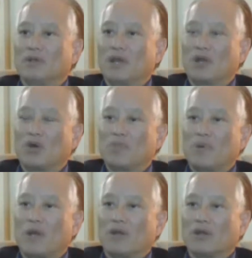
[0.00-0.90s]
That whole
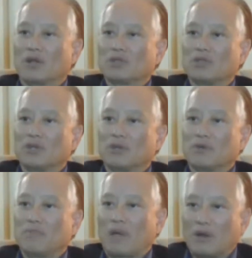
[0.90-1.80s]
paradox, you
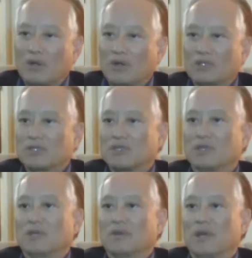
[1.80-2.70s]
know,
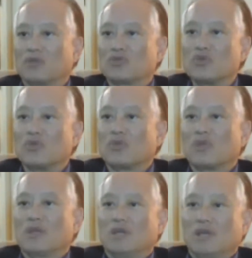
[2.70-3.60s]
a
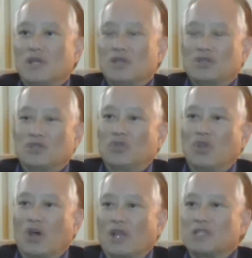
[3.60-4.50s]
truth
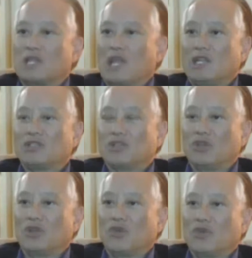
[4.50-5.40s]
stood on its head so
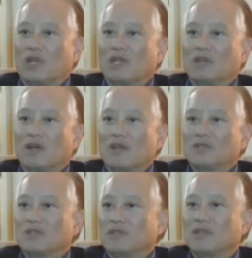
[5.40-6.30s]
you don't
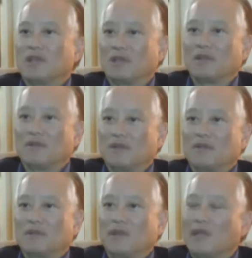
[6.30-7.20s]
recognize it, and
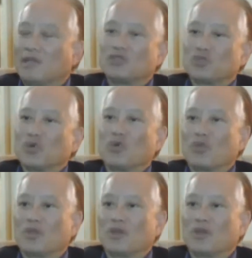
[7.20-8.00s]
saw